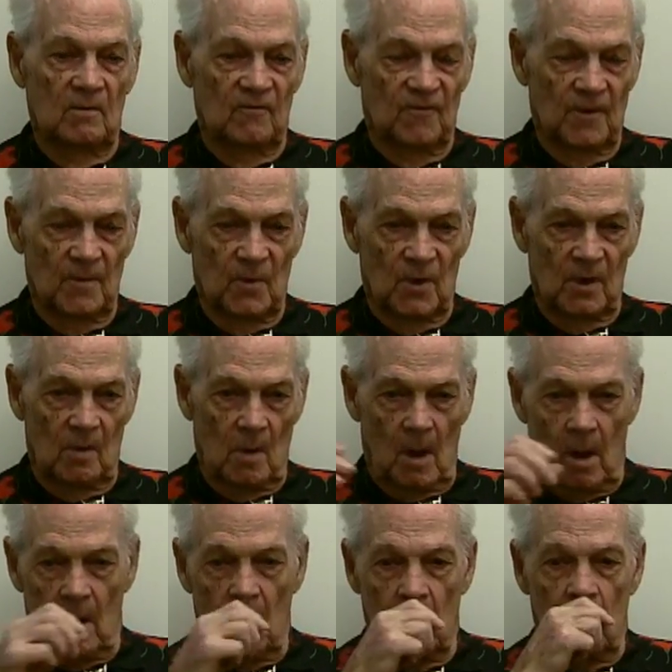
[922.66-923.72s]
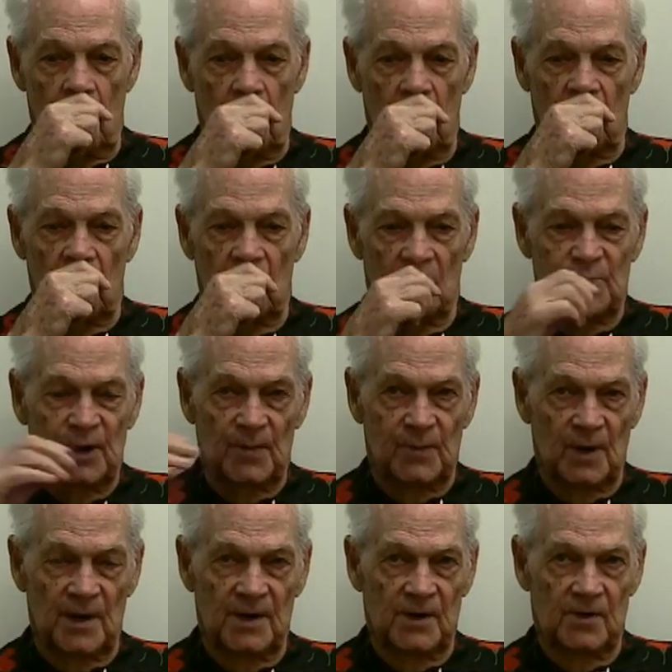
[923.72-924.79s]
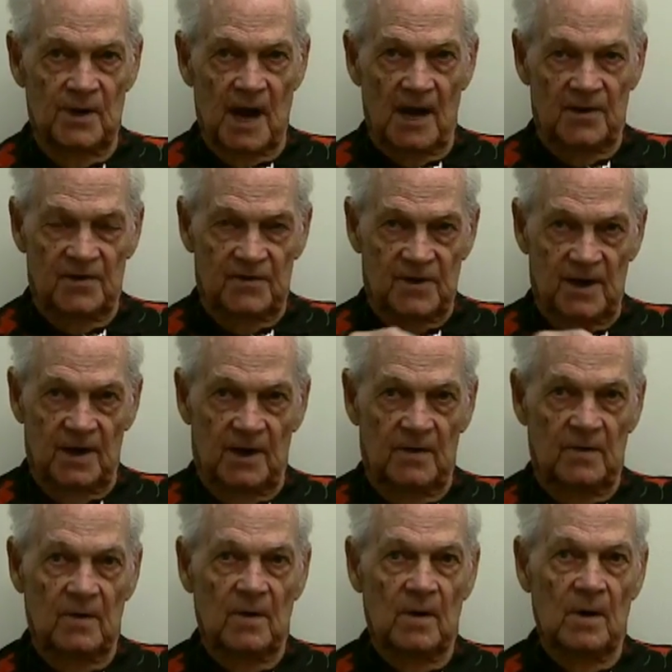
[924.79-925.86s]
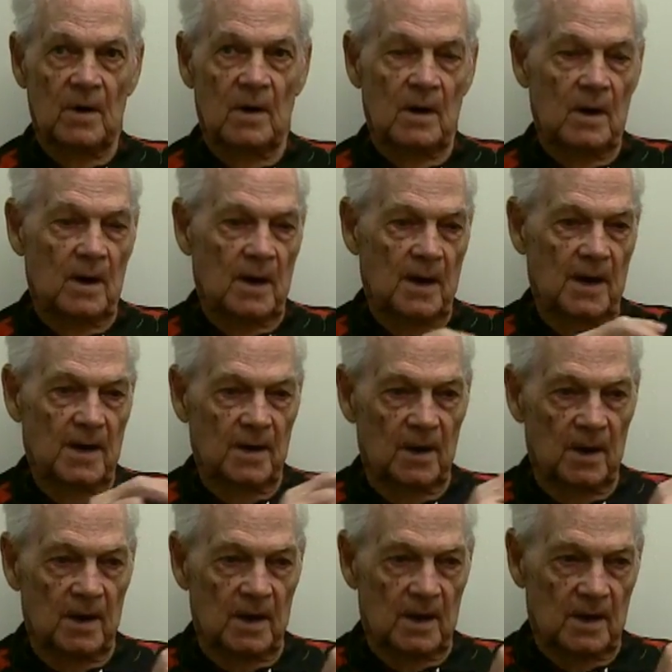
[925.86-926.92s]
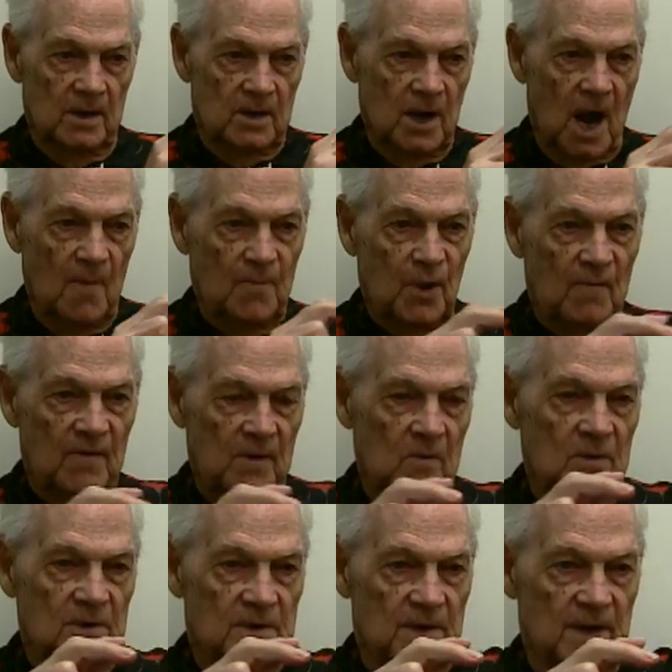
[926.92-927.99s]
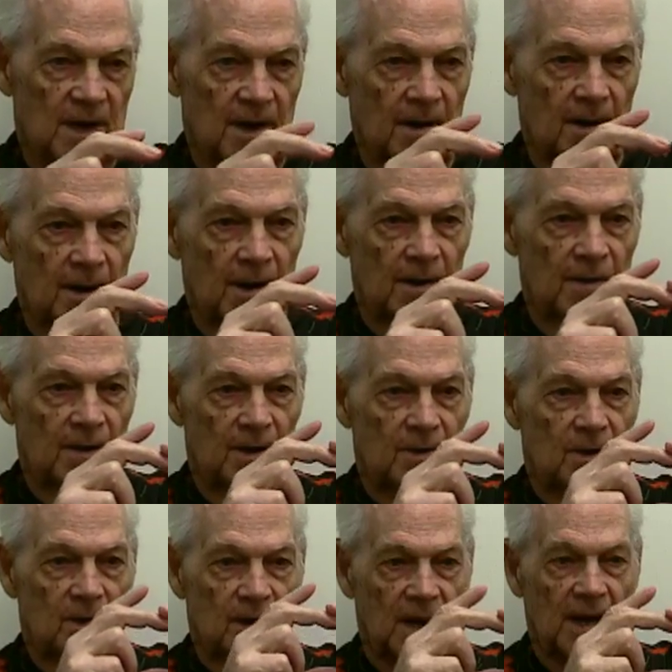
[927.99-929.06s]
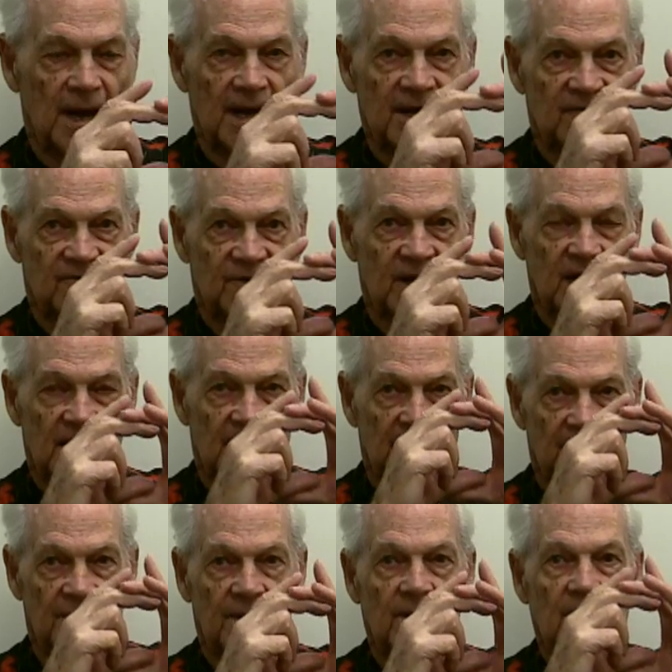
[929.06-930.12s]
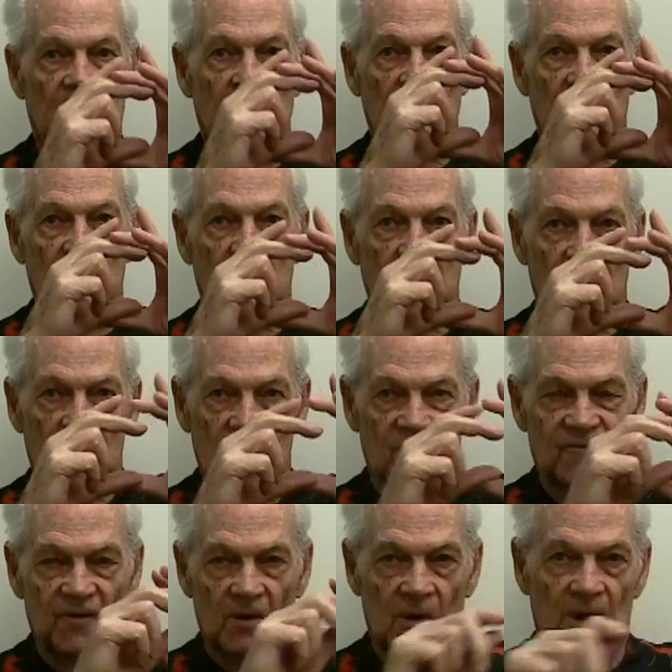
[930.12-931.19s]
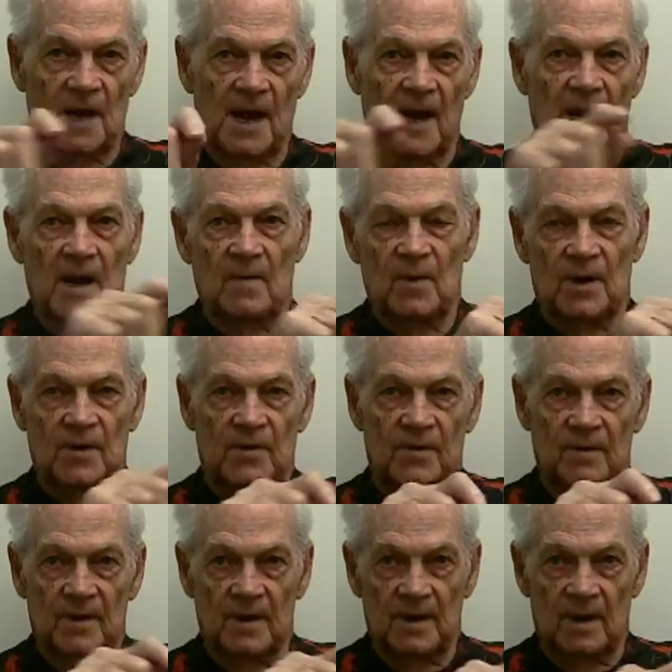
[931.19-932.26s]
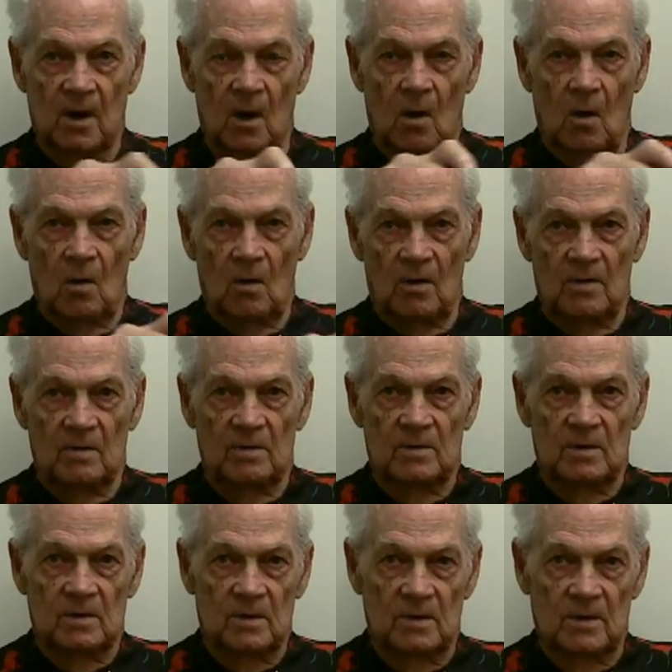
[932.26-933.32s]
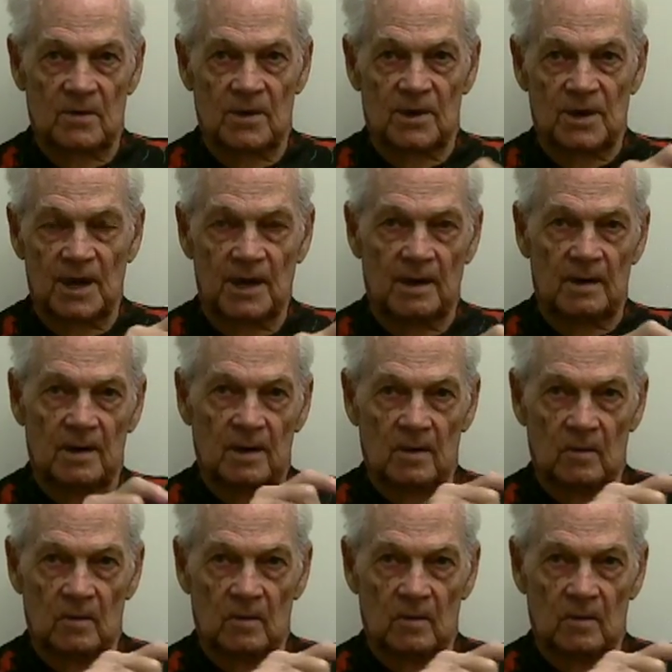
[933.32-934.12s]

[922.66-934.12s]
from the people in the United States, in the top of it was an area that they had to fill in the full name and all that they